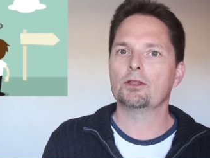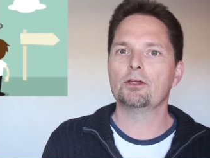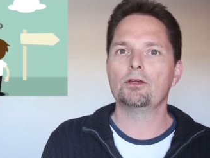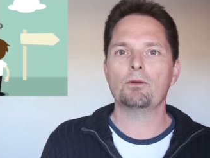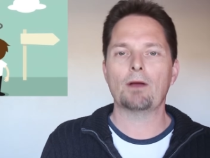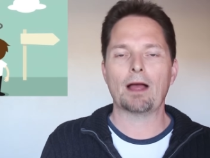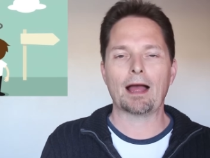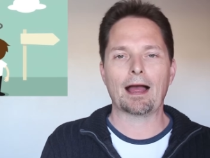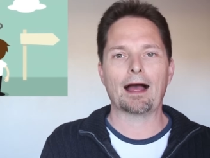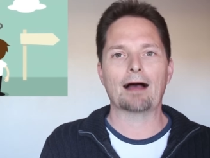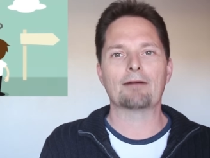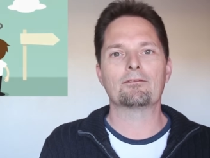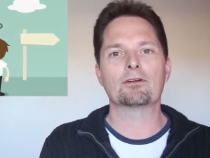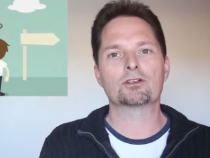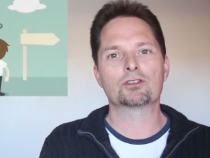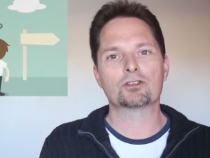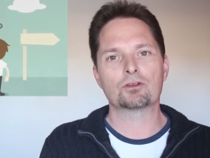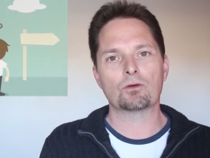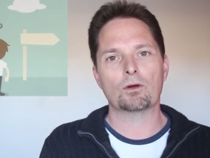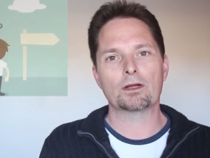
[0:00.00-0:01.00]
You have
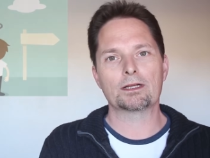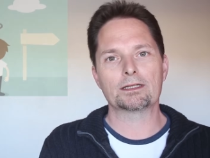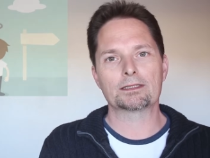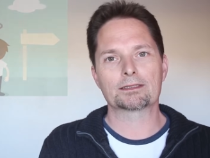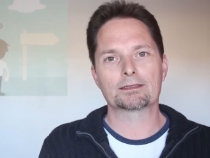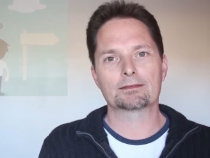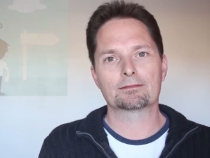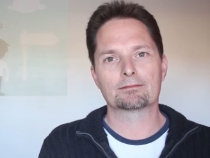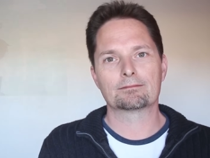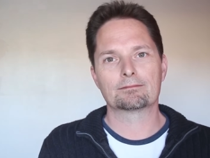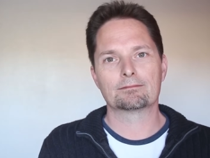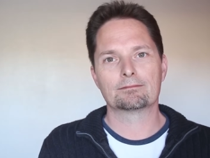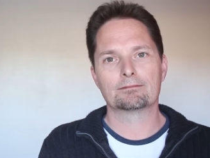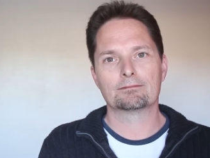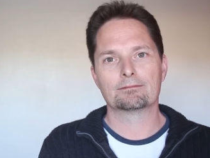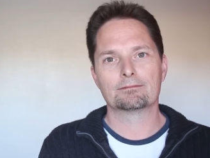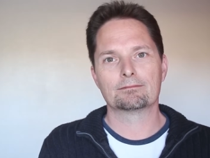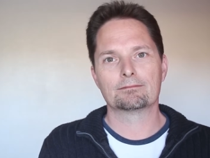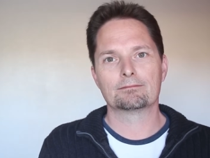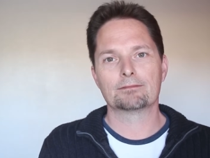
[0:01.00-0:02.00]
a choice.
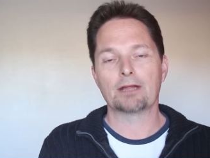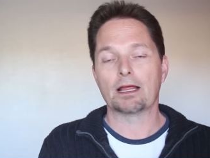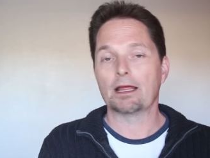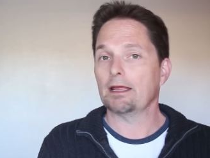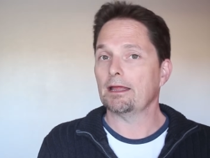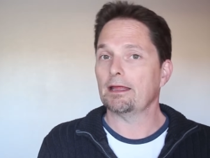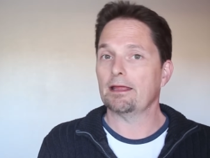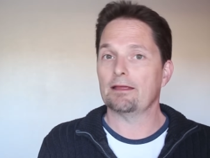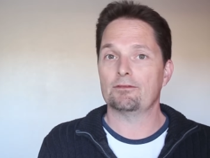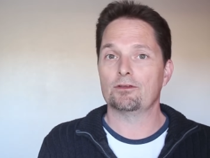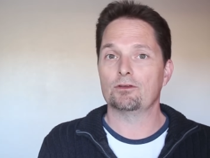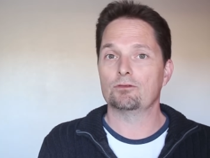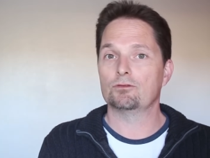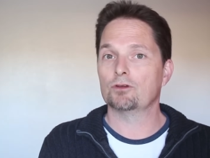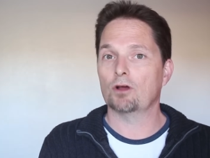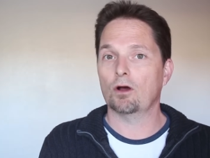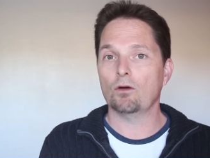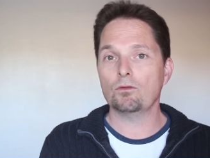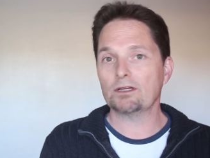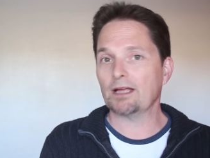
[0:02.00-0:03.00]
If you
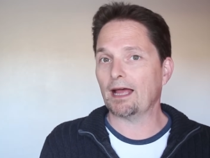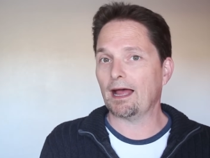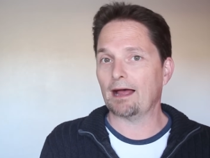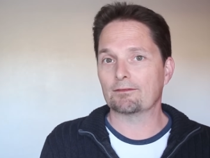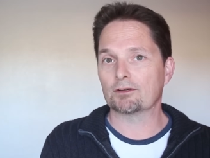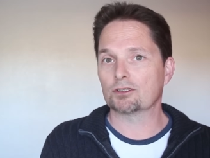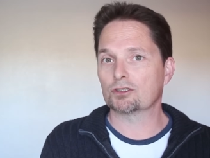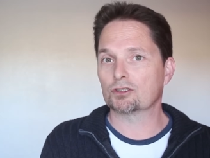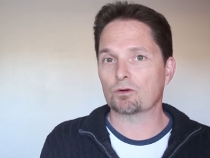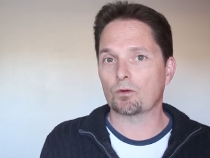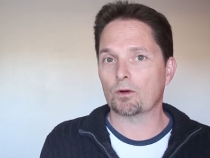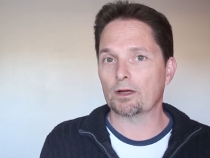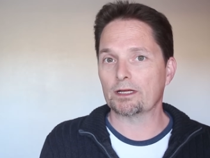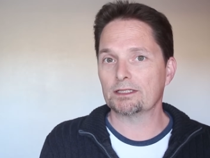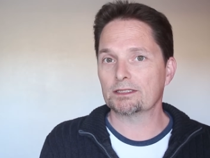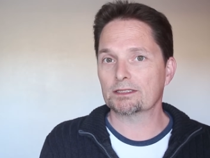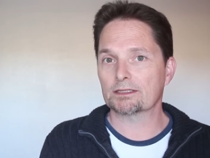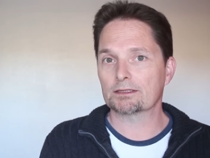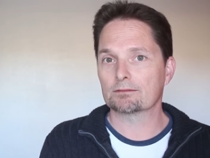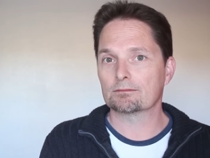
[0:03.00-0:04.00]
don't have a
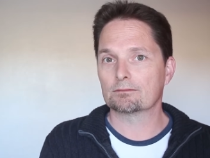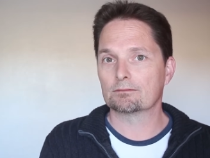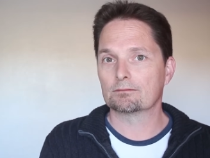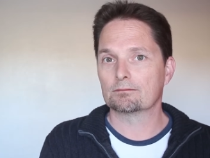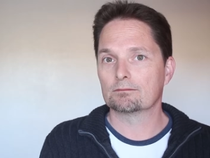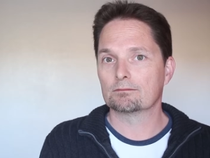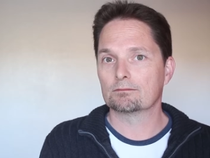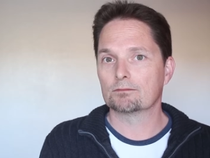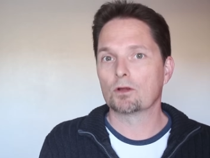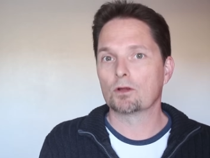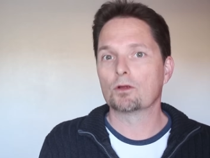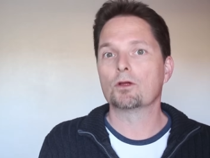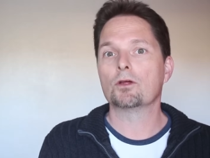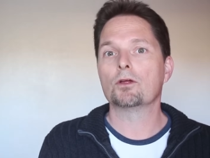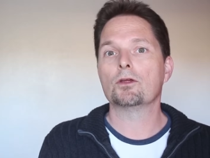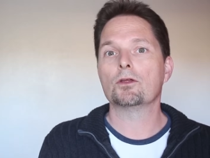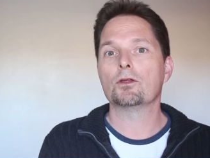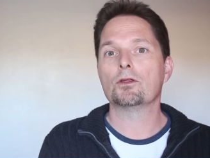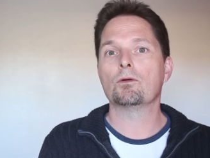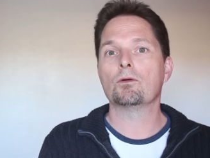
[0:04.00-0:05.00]
choice,
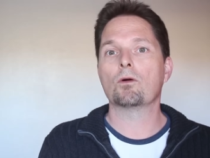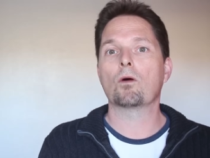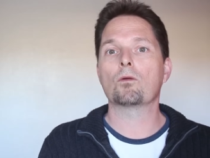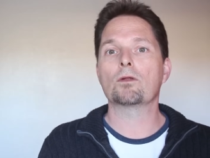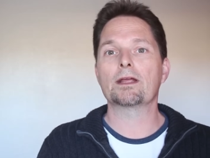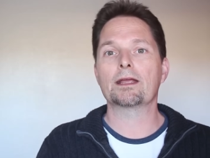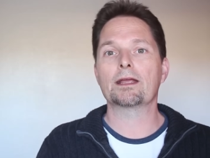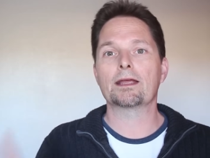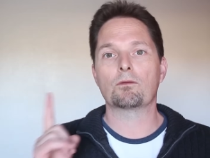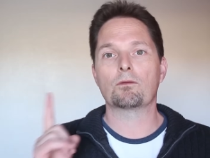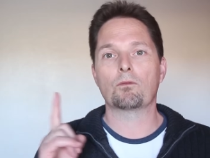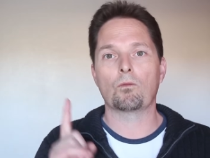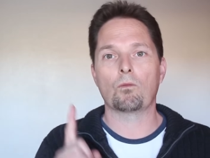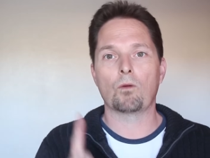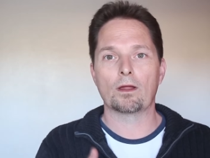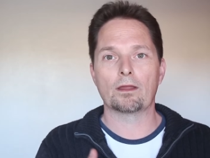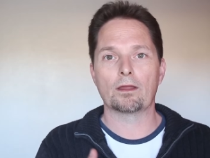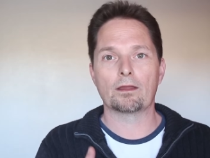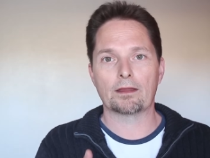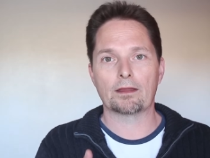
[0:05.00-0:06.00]
you only get
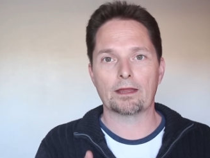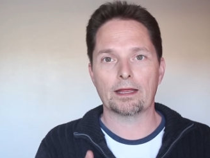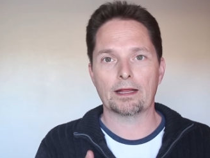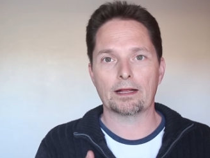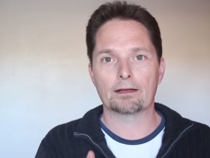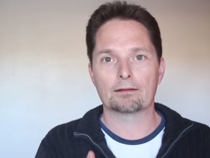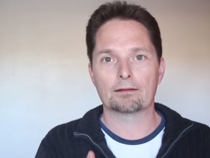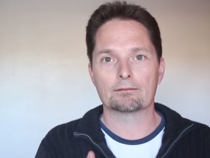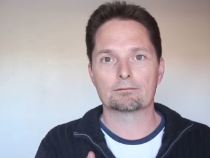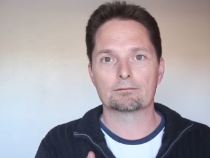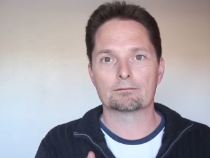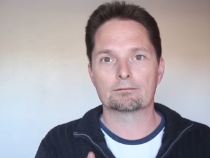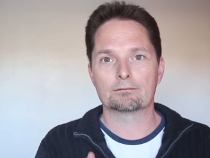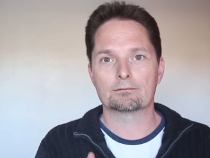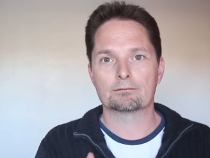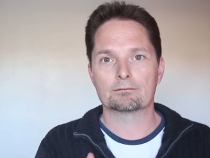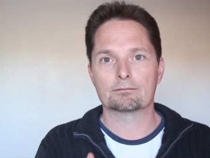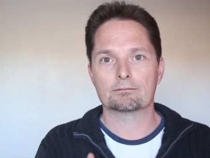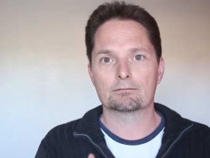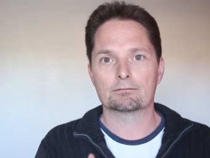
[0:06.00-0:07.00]
one thing.
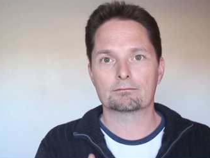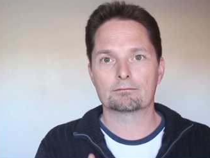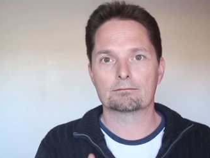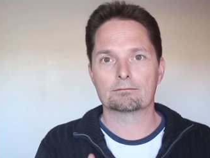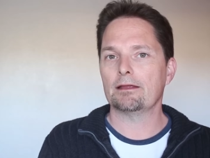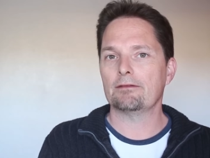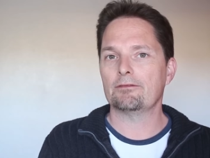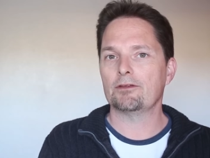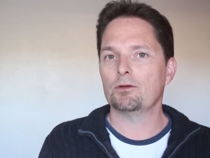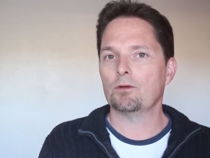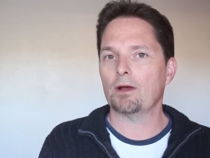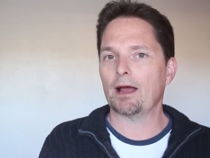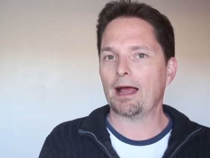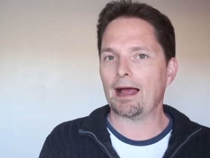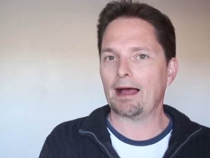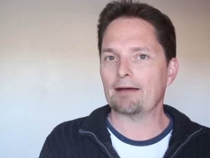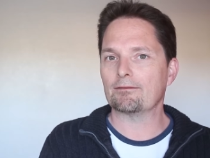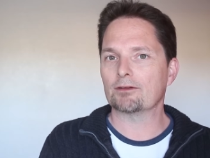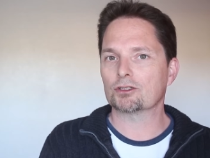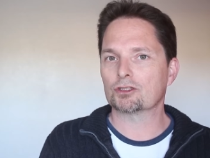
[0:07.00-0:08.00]
If you
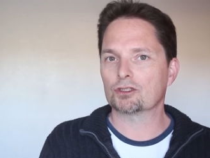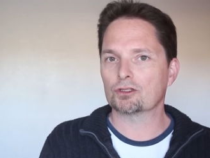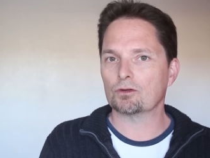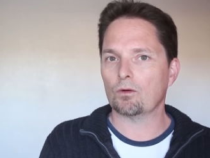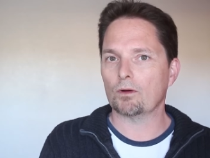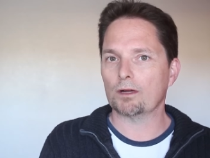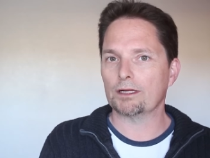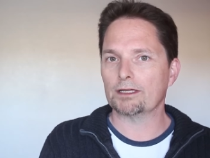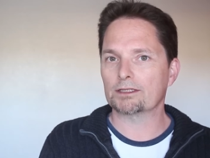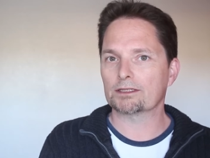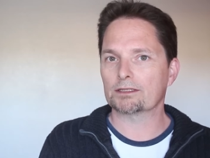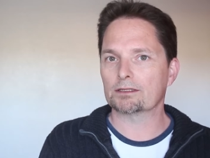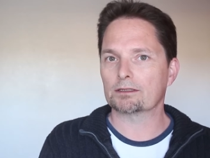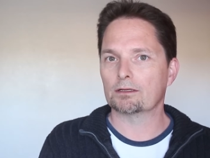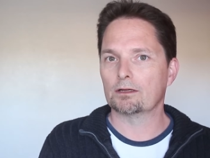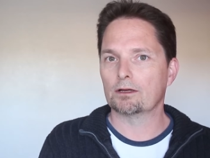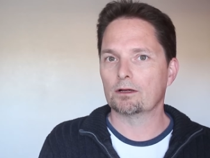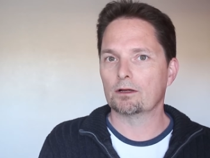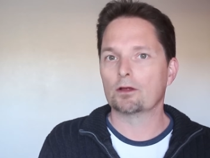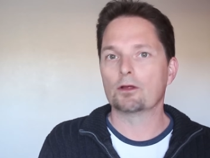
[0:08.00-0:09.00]
have a
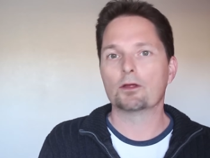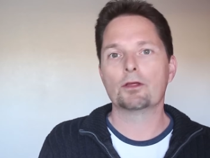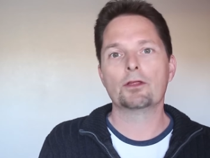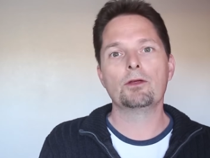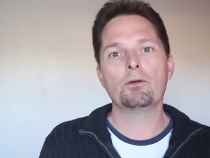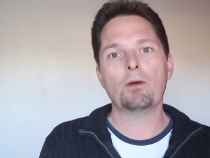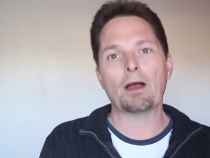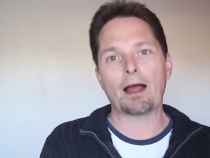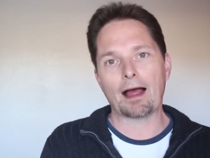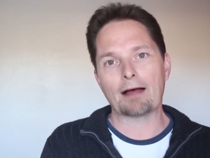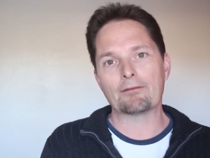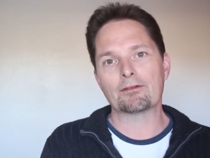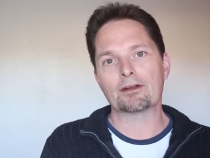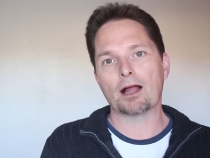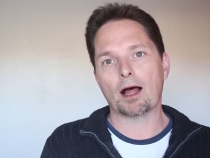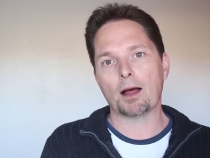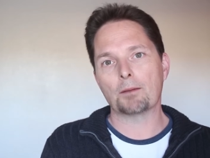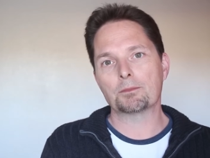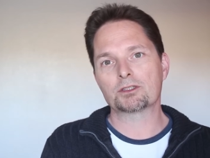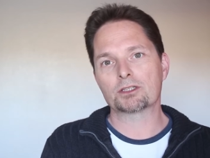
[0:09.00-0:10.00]
choice, you have
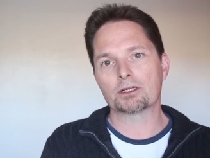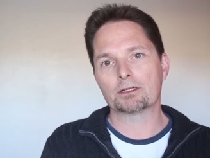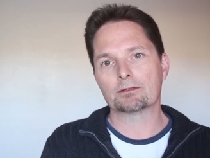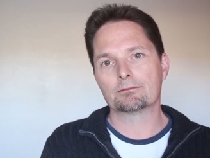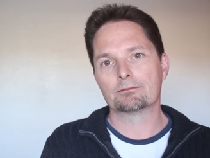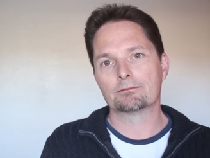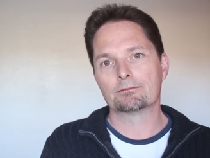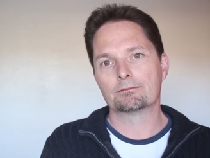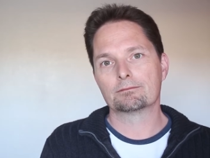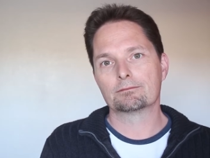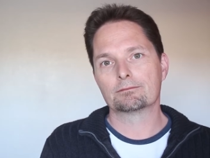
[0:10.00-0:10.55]
an option.